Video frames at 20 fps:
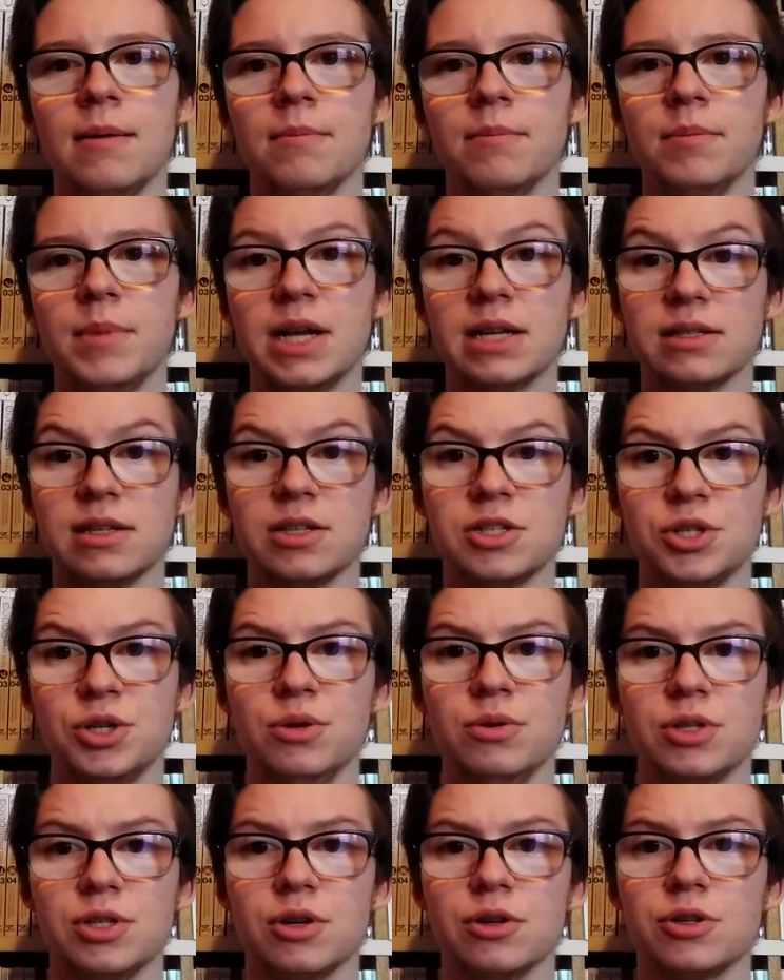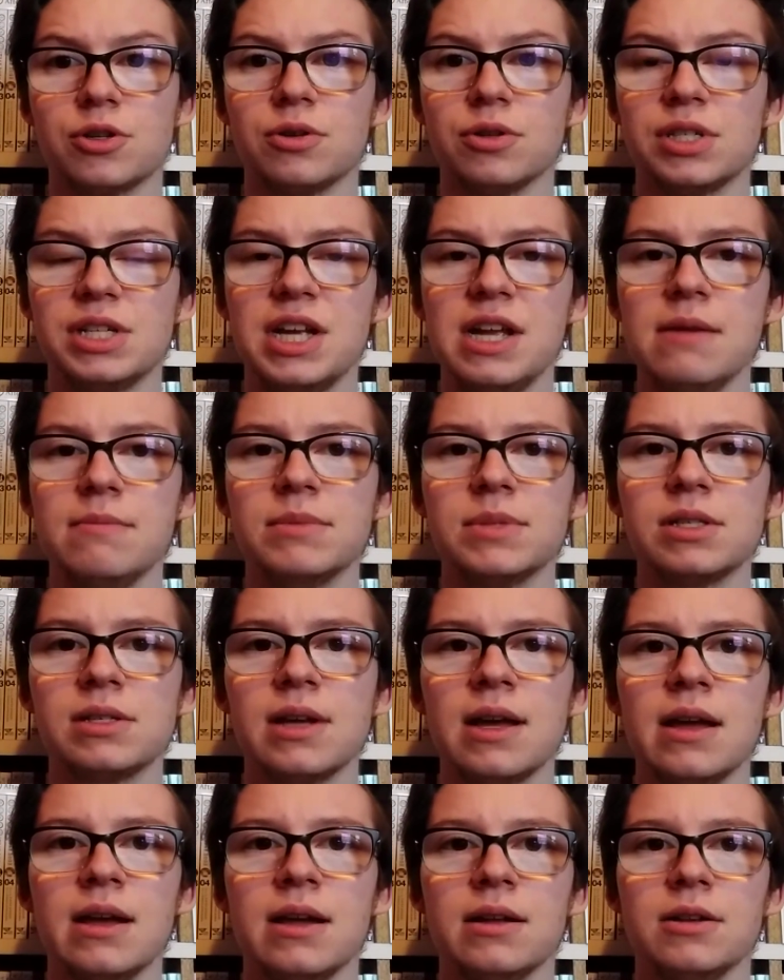because it's two surgical teams
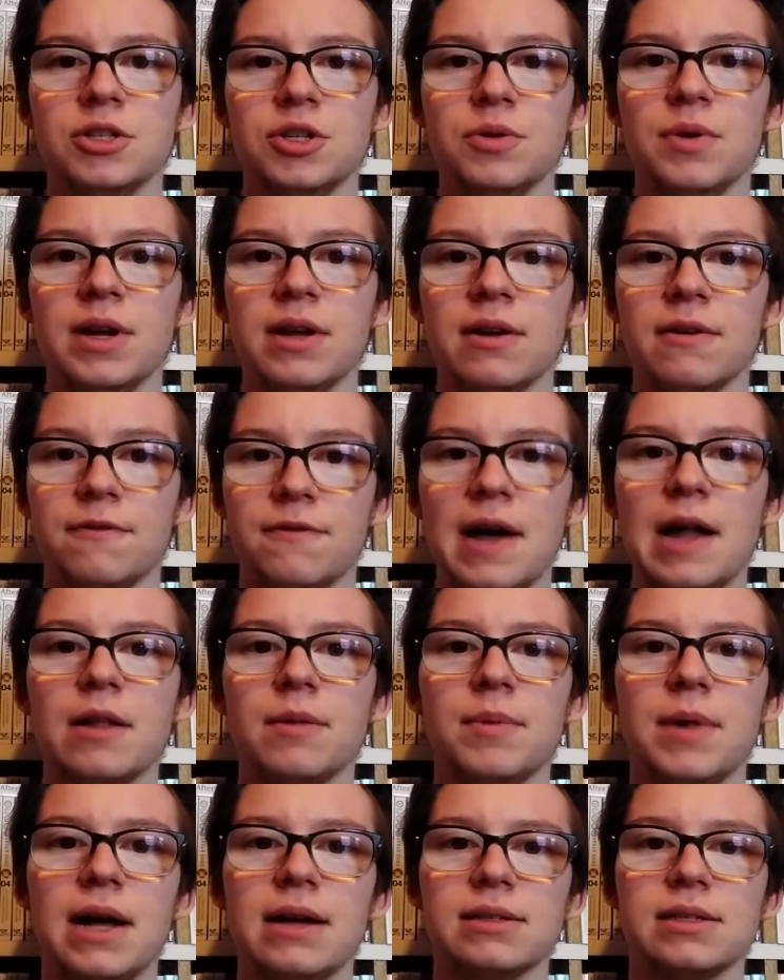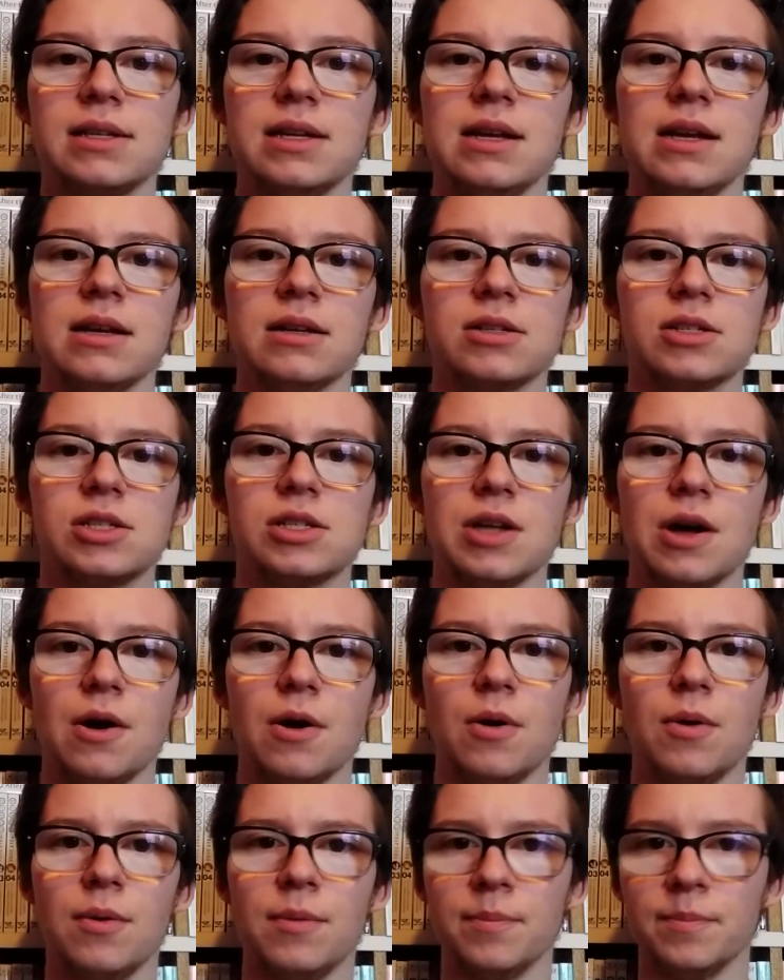doing phalloplasty.
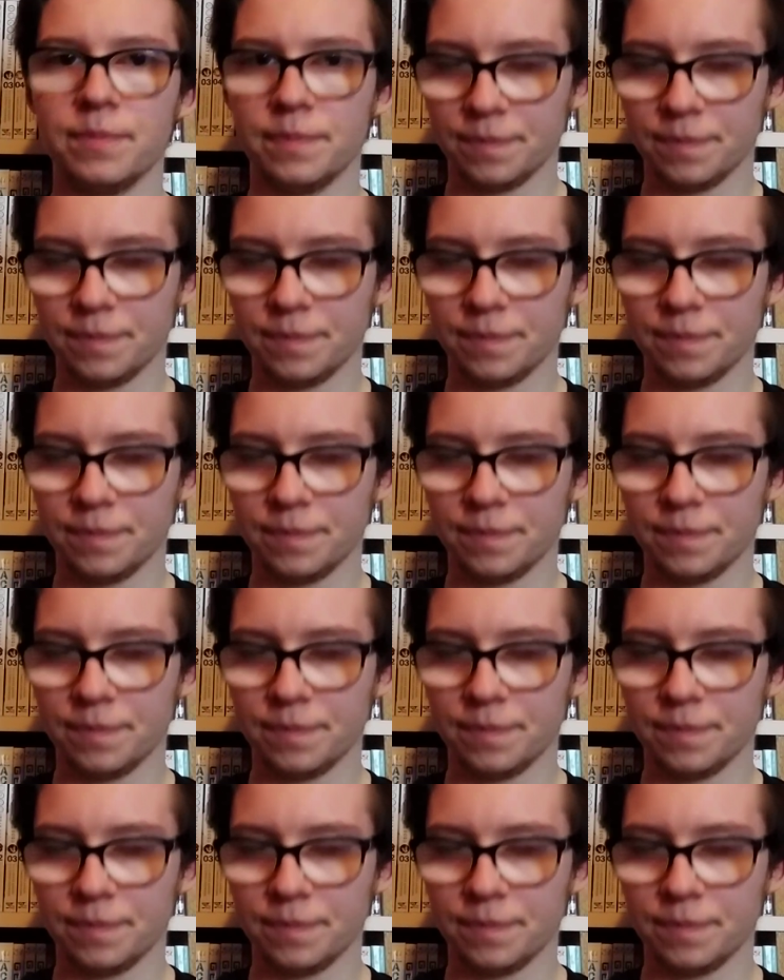So